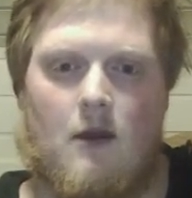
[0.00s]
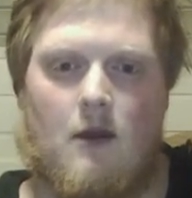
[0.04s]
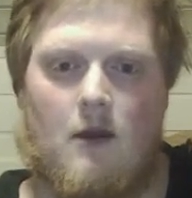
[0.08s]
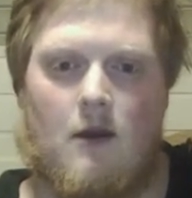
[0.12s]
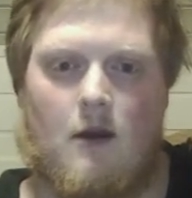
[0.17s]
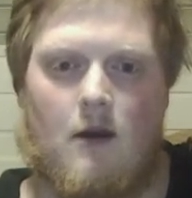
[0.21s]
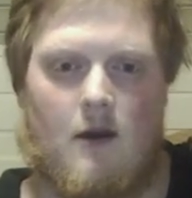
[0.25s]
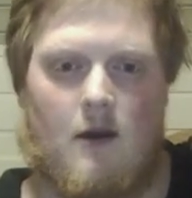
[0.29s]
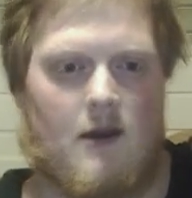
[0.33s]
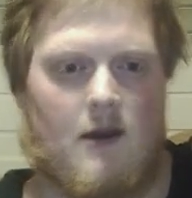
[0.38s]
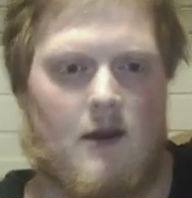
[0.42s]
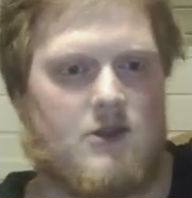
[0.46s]

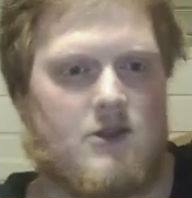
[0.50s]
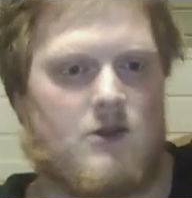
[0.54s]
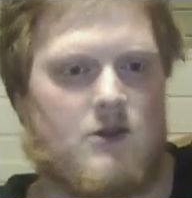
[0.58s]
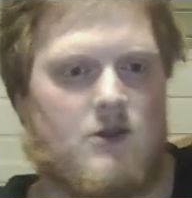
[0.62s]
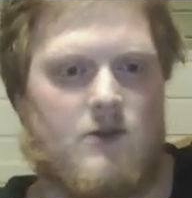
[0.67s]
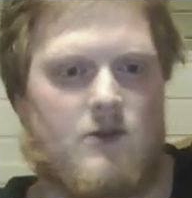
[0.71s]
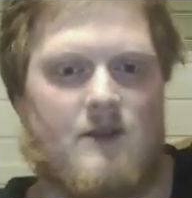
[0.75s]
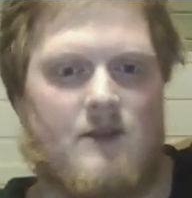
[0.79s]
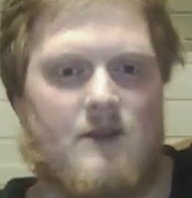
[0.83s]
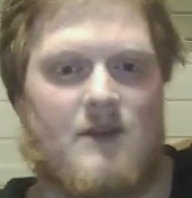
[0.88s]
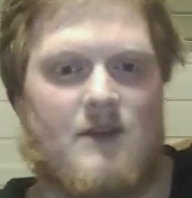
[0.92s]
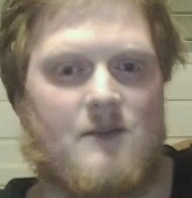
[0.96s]
Alright, so
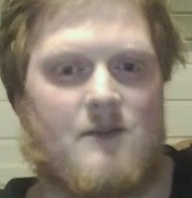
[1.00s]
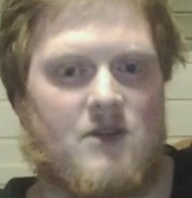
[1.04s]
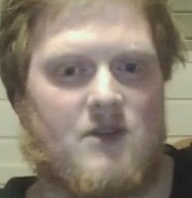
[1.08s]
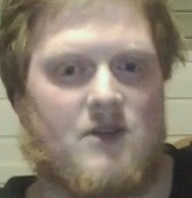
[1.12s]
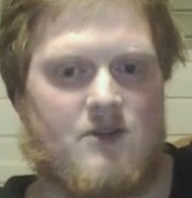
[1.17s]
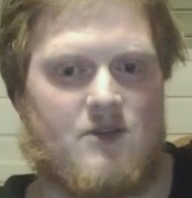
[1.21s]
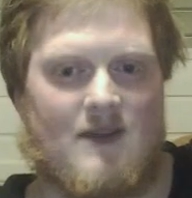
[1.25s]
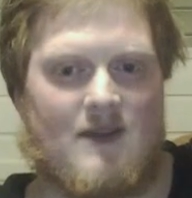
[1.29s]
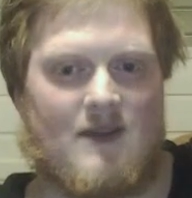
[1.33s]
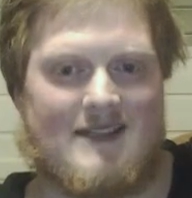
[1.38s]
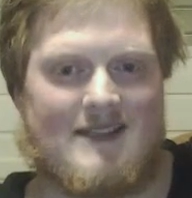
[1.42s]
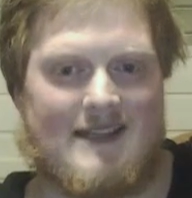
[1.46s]
he played
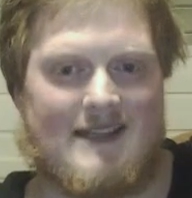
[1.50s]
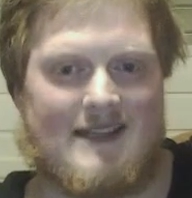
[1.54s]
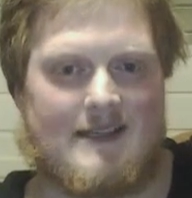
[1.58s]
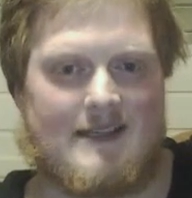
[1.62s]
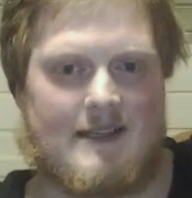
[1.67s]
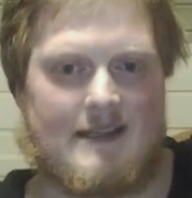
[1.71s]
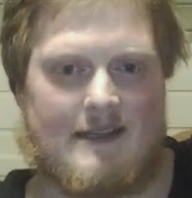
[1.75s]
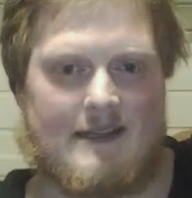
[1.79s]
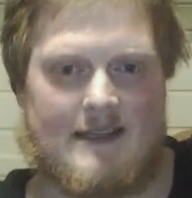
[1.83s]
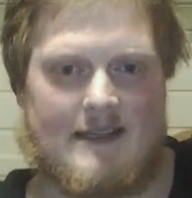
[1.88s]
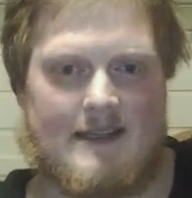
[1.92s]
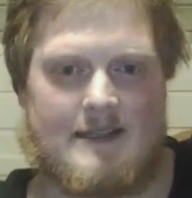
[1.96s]
bishop a6
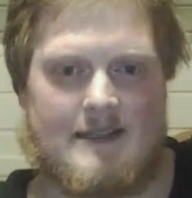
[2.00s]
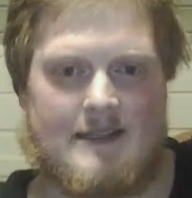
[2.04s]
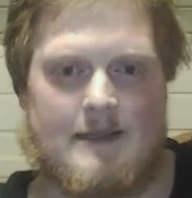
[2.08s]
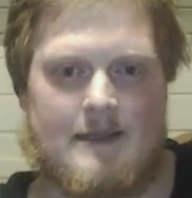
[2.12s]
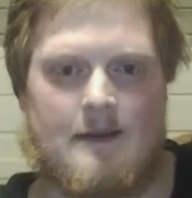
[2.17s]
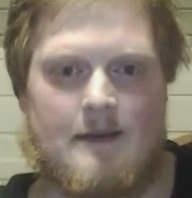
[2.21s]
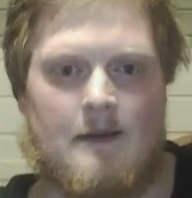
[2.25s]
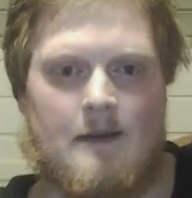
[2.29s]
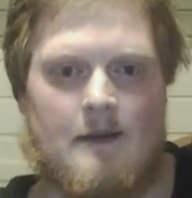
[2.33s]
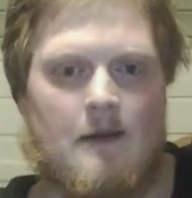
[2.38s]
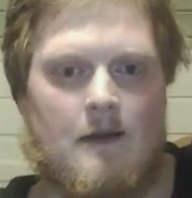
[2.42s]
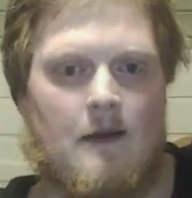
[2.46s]
at least,
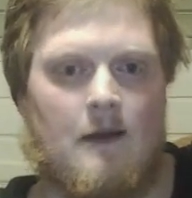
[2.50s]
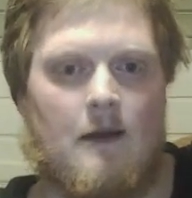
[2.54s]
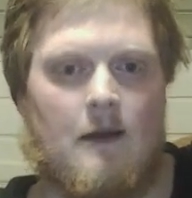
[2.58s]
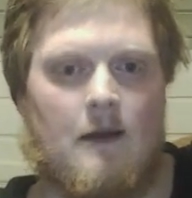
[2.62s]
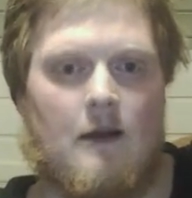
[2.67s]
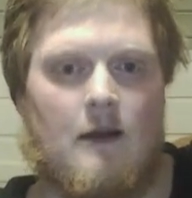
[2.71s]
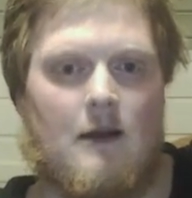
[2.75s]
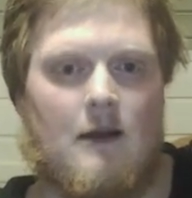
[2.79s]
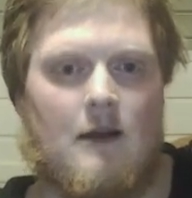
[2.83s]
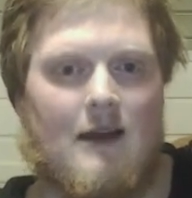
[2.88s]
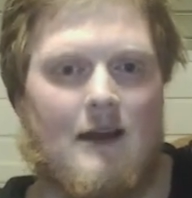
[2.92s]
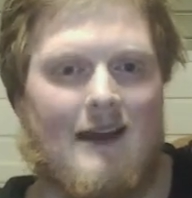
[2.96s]

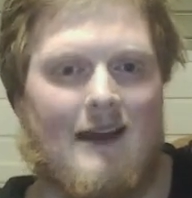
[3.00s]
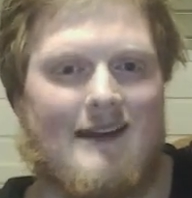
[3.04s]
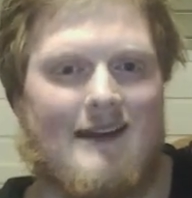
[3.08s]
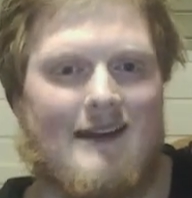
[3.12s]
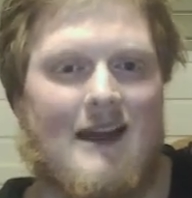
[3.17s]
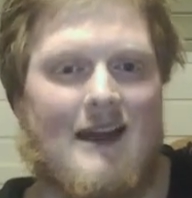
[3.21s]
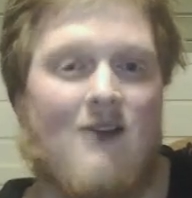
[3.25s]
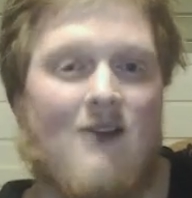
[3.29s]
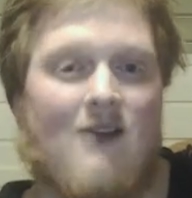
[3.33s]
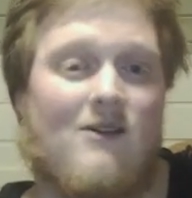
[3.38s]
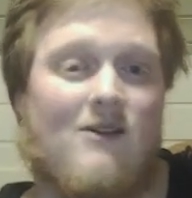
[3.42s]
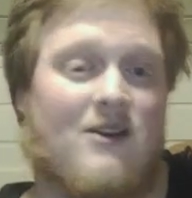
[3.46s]
and
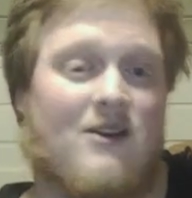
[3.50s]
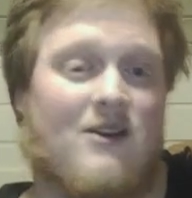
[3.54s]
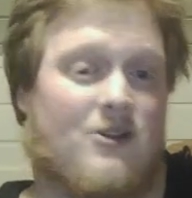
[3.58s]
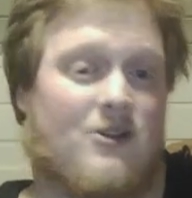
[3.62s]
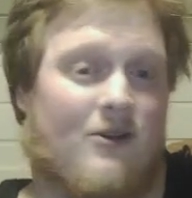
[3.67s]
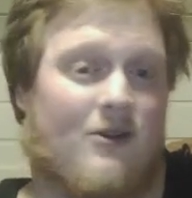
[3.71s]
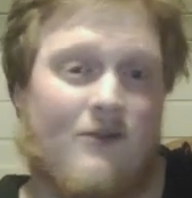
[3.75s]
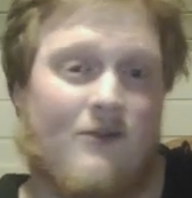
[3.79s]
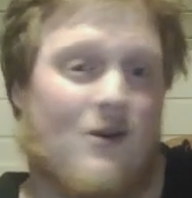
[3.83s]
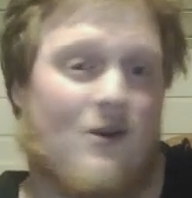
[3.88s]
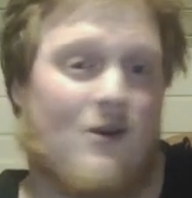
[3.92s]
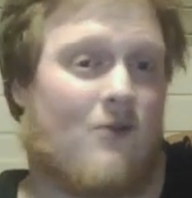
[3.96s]
now I should
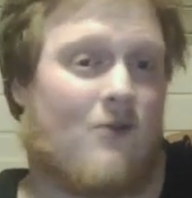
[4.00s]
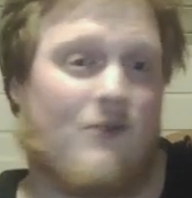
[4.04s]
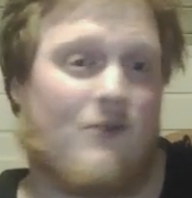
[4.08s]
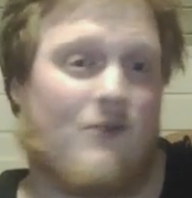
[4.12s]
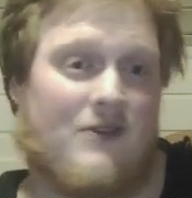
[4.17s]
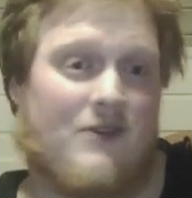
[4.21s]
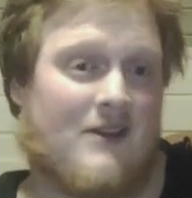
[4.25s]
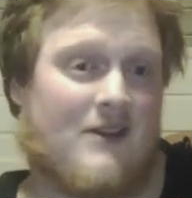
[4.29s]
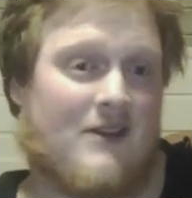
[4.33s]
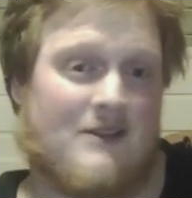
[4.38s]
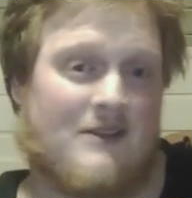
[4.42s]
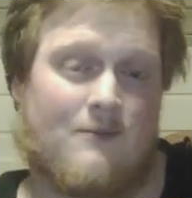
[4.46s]
have gone with
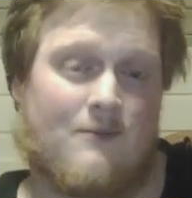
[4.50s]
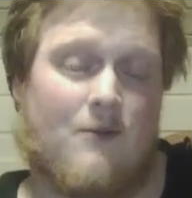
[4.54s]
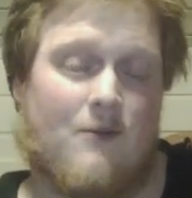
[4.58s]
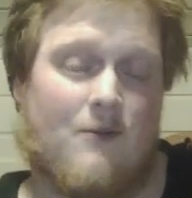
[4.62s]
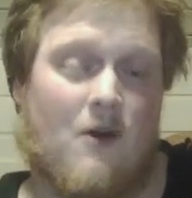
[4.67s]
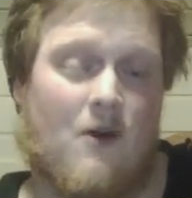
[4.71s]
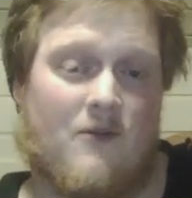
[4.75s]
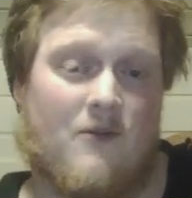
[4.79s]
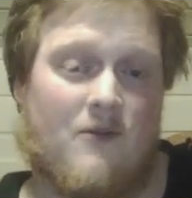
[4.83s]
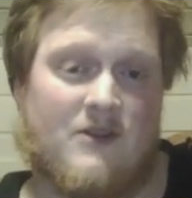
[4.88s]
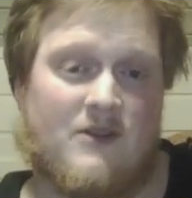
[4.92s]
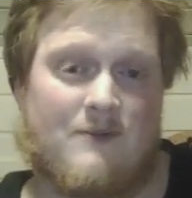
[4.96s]
this
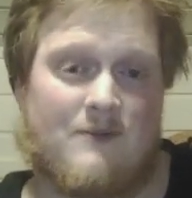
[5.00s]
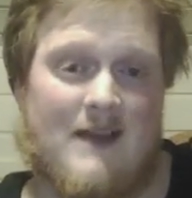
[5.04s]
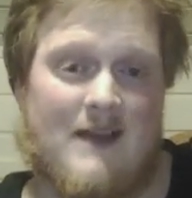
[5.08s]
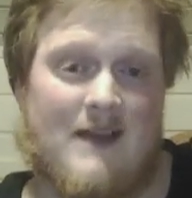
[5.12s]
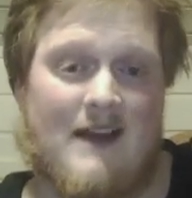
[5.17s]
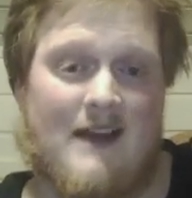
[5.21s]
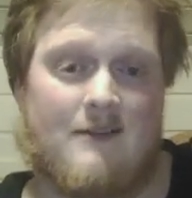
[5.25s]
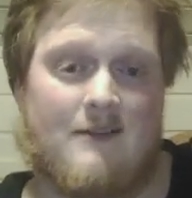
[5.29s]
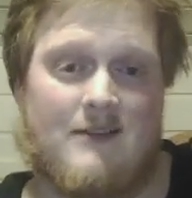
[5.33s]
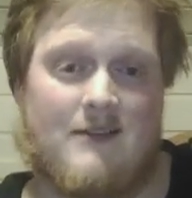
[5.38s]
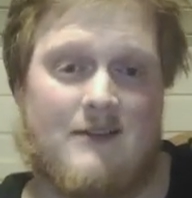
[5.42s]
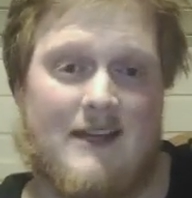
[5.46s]
obvious
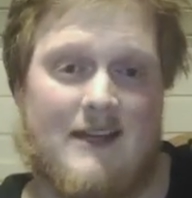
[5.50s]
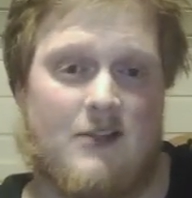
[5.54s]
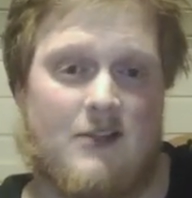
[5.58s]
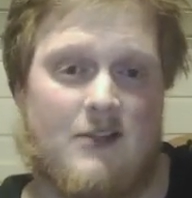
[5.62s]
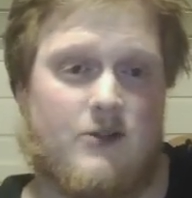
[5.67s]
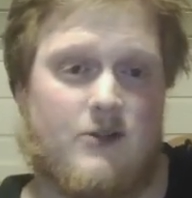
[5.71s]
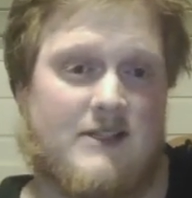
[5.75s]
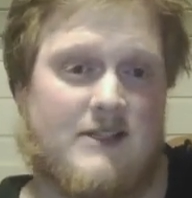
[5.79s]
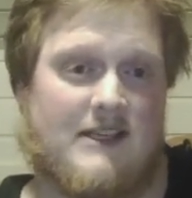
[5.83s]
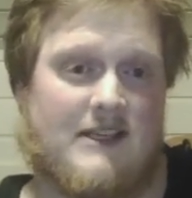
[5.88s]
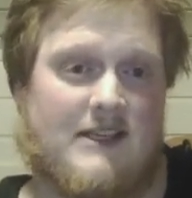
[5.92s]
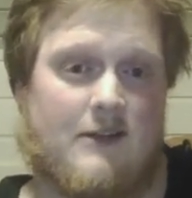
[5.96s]
plan, king to
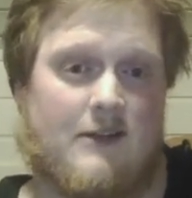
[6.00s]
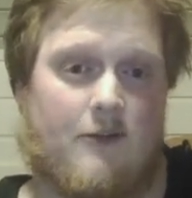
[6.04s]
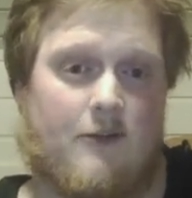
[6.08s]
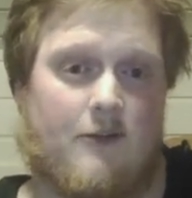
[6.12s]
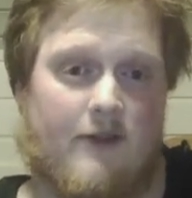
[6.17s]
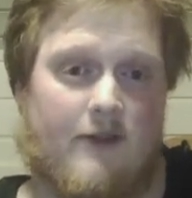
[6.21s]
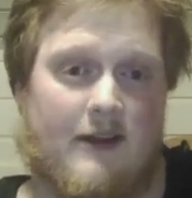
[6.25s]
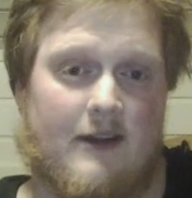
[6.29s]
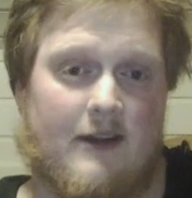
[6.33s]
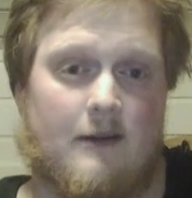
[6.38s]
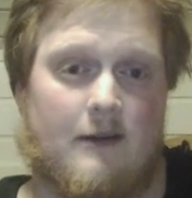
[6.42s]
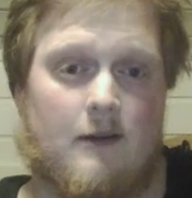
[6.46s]

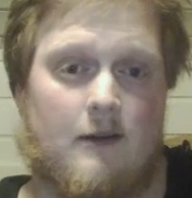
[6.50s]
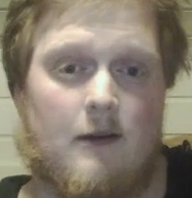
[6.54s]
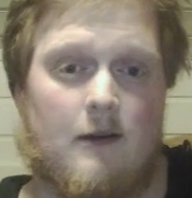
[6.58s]
c3.